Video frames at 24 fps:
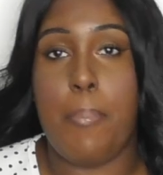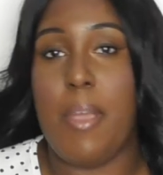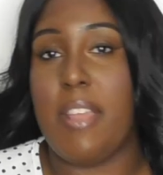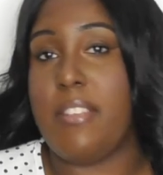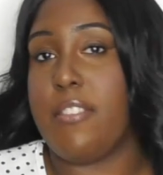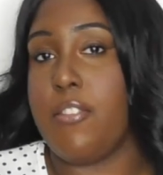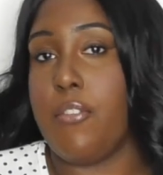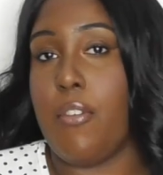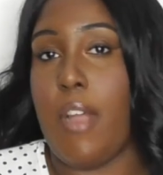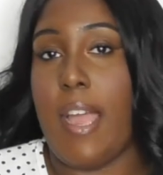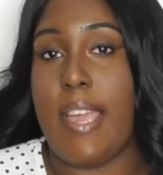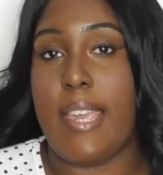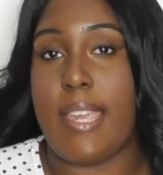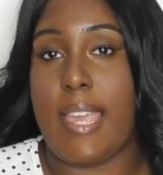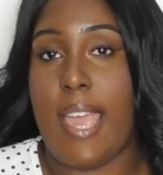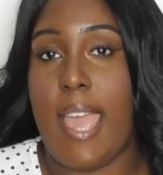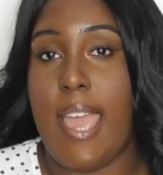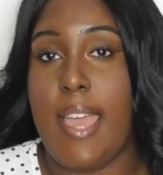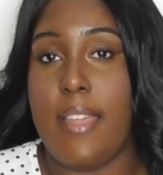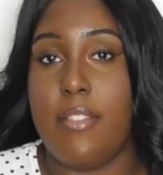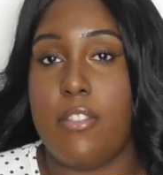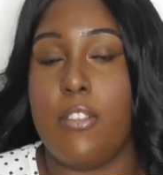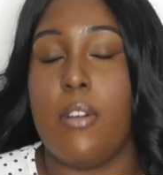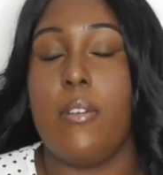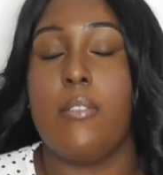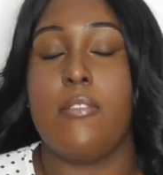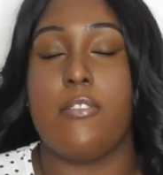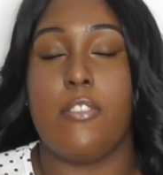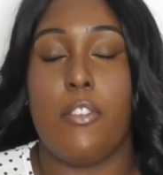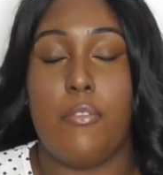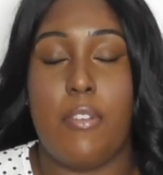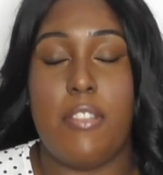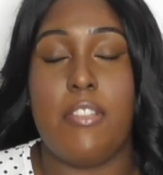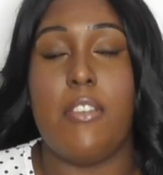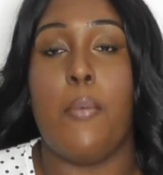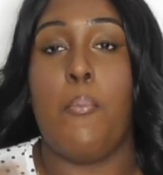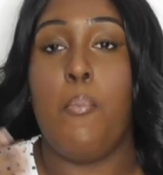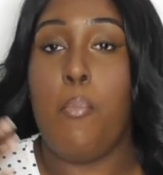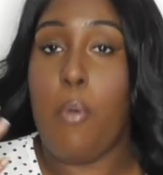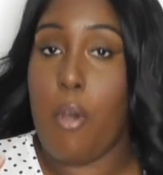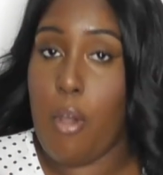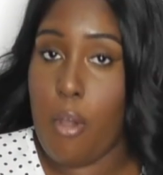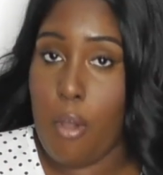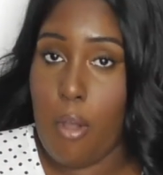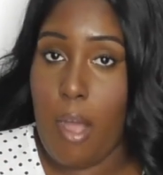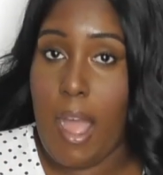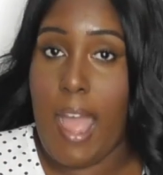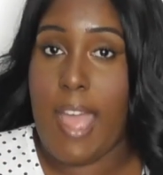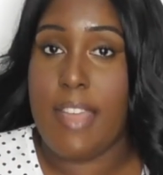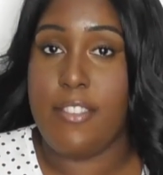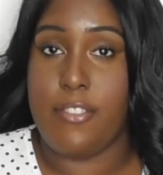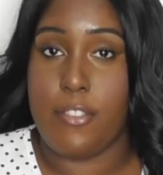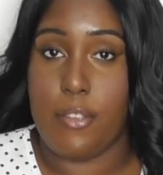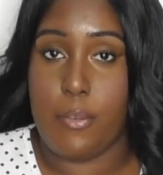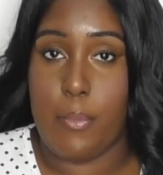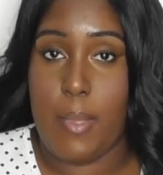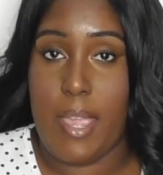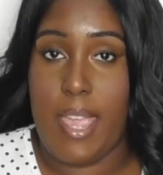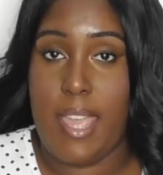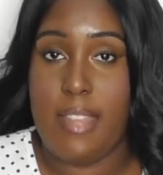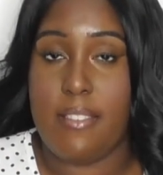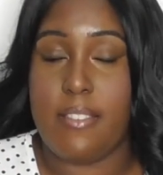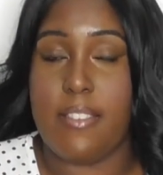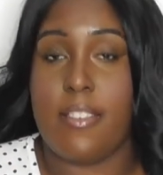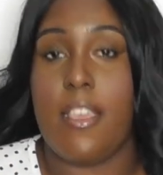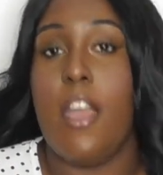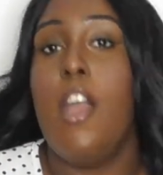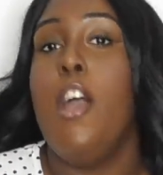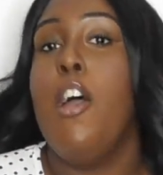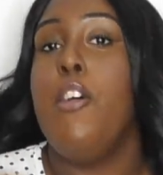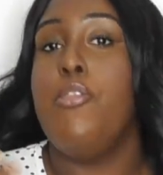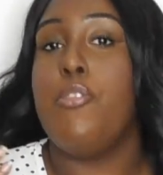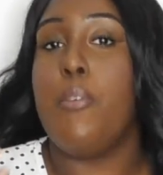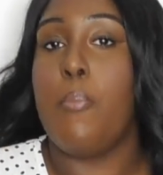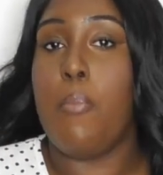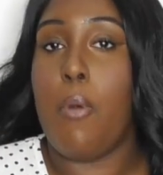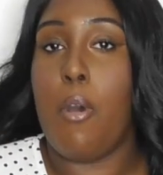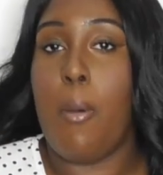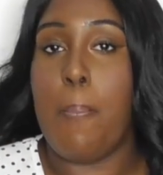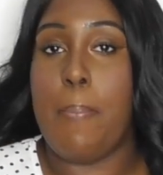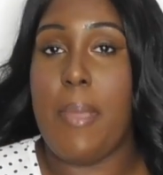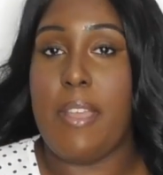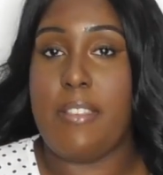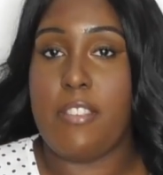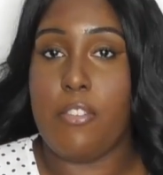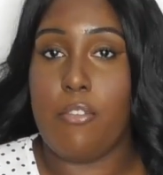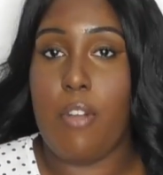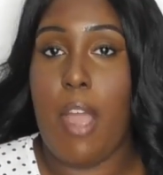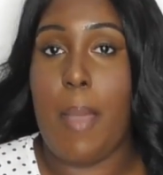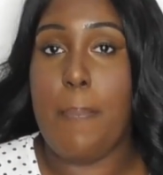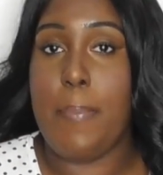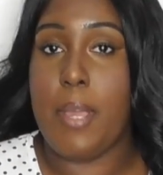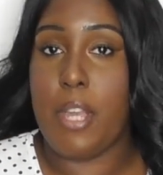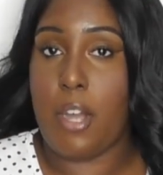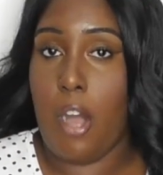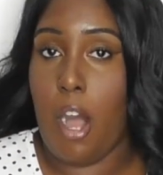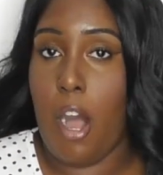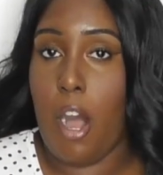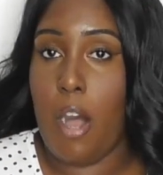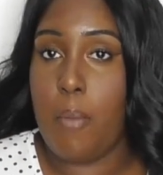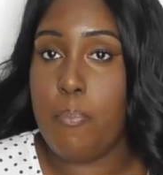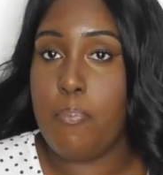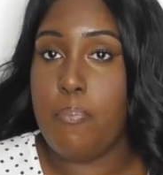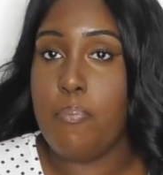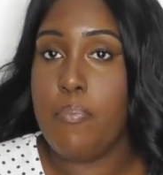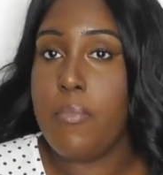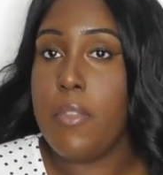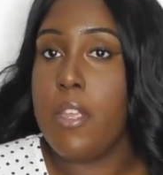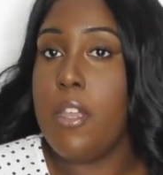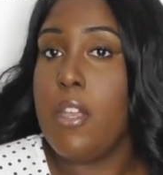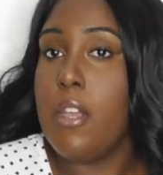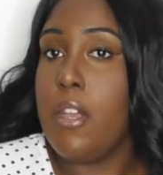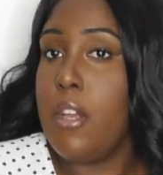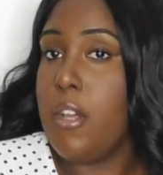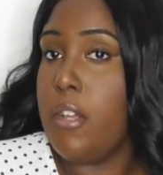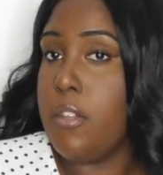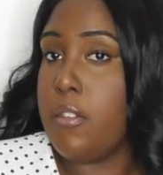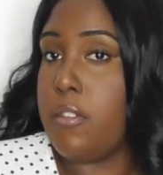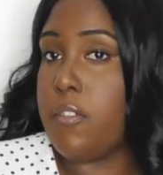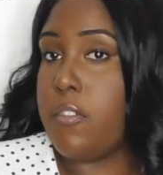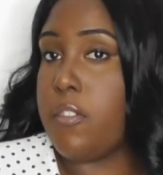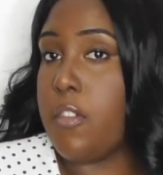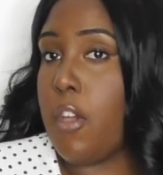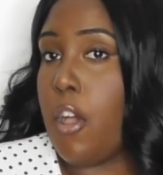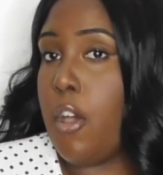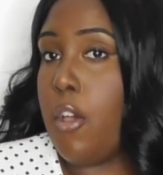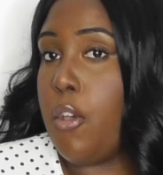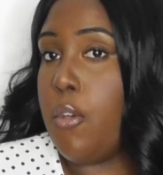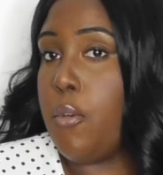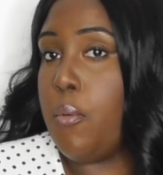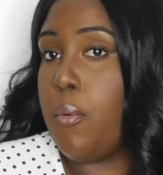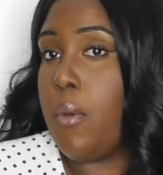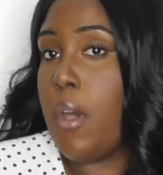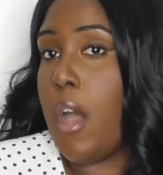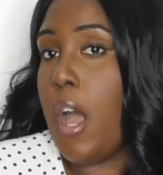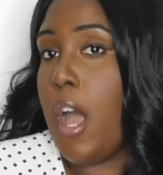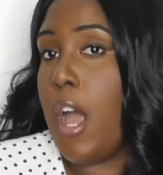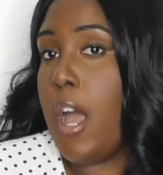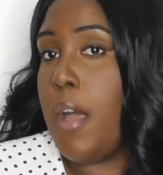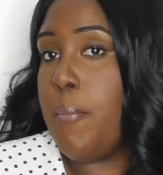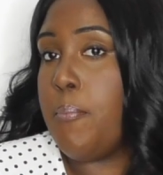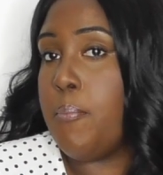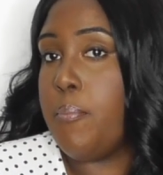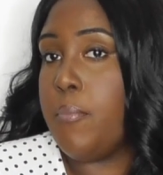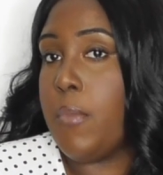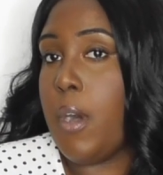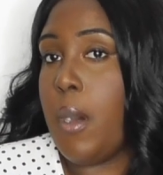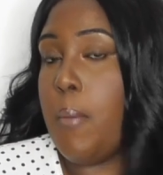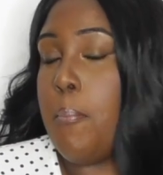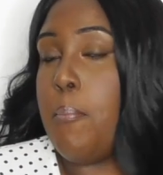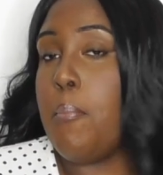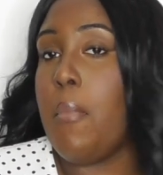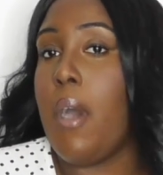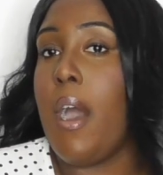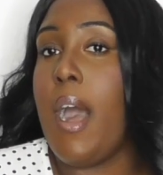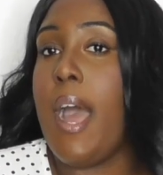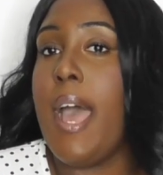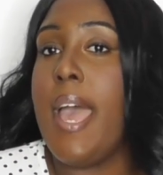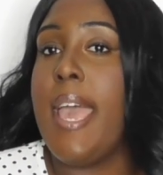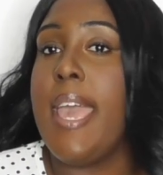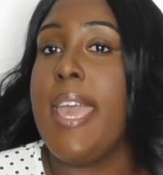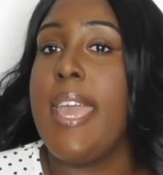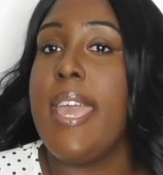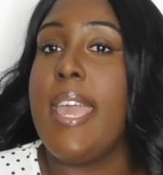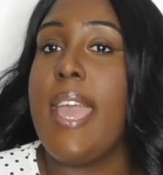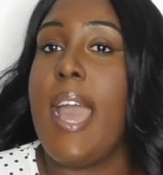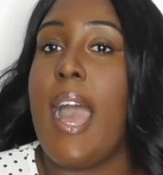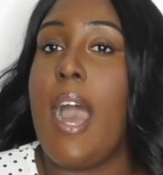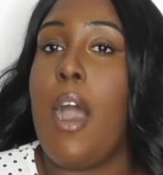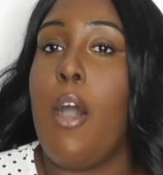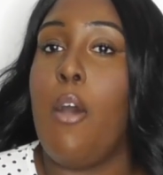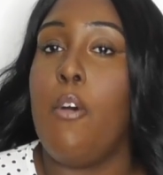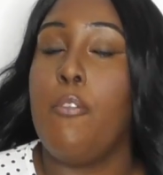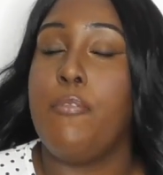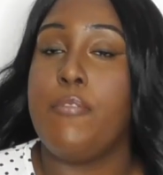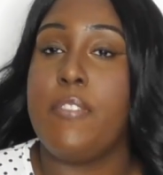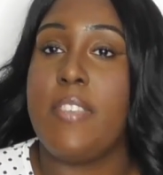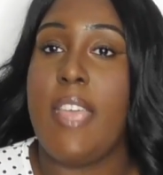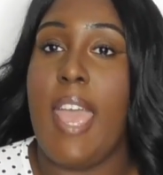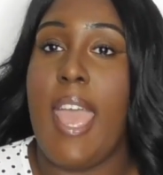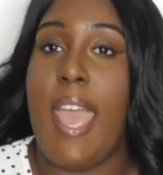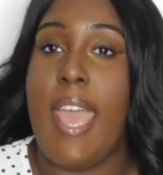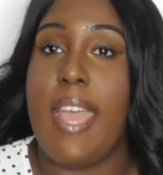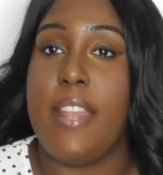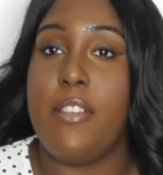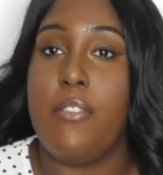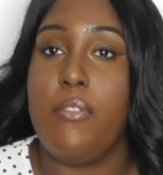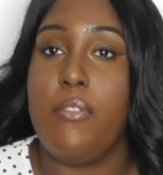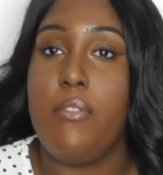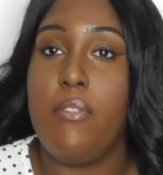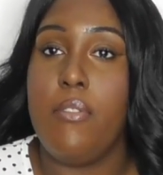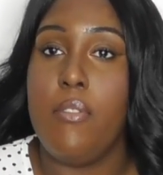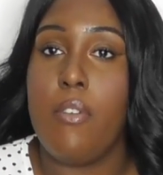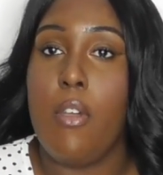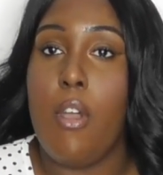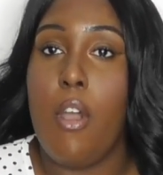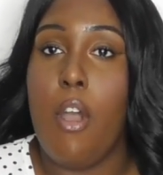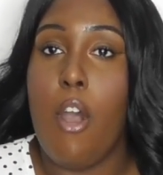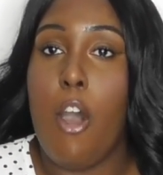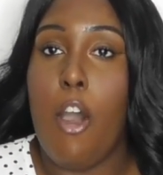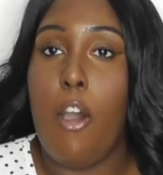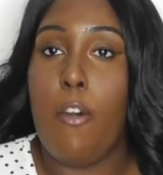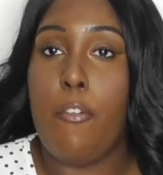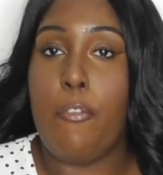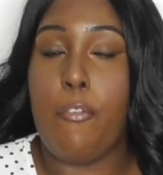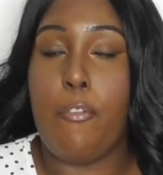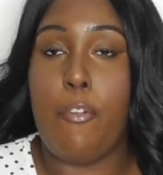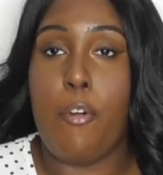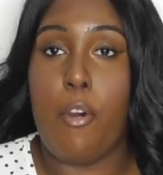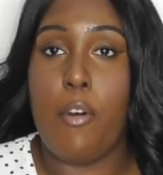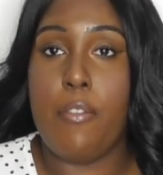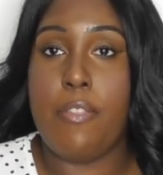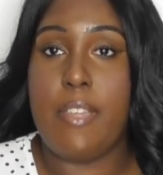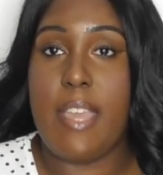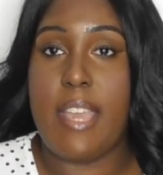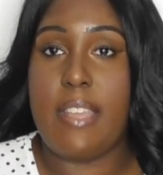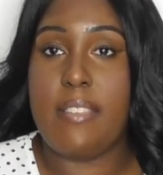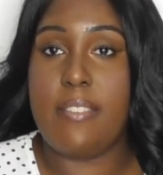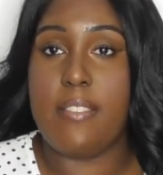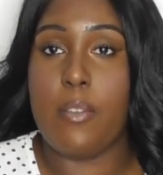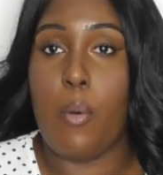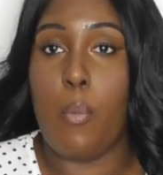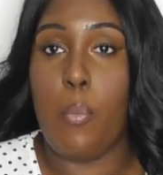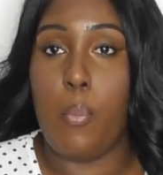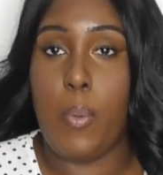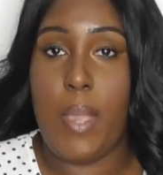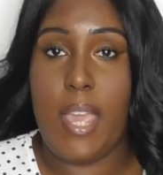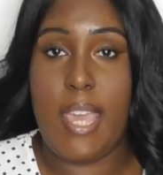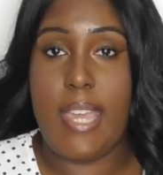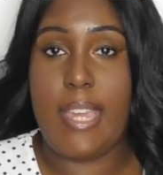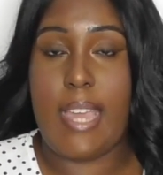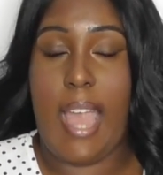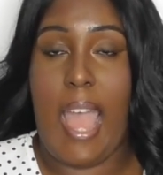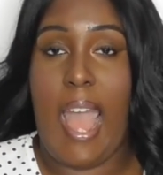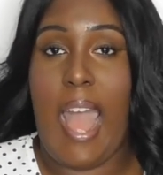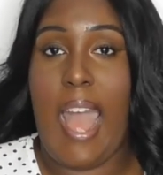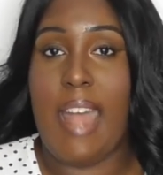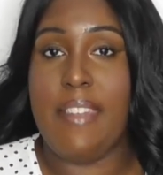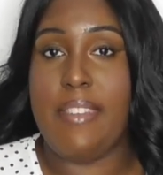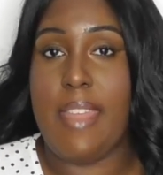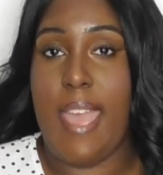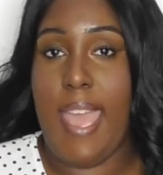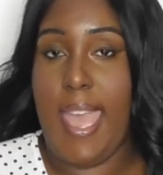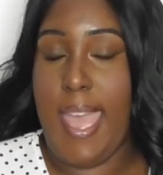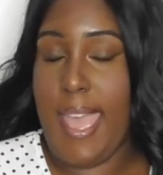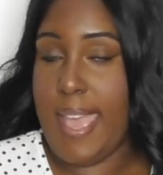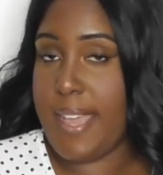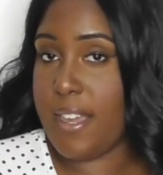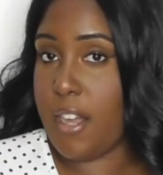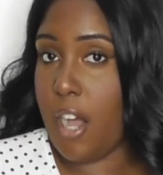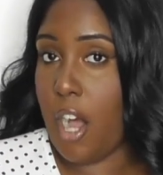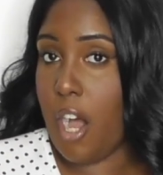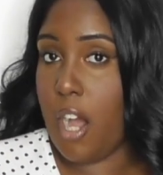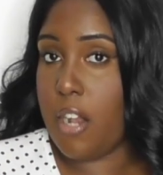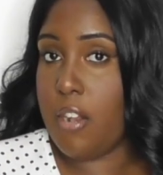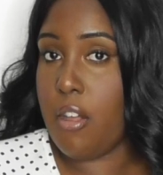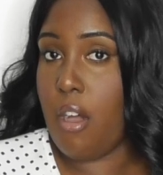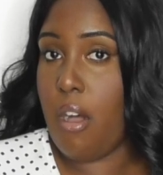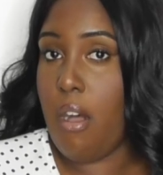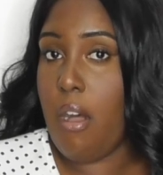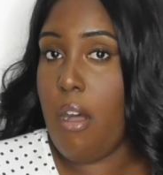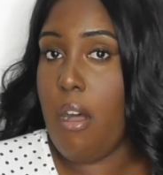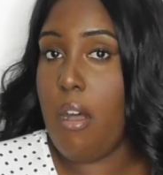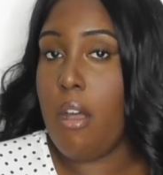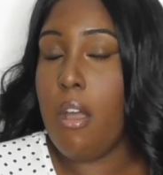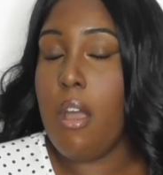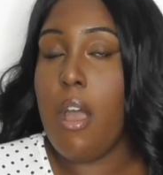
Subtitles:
better I get, the more I do it, the more better I become. So my out of 10 for this wig and hair colour,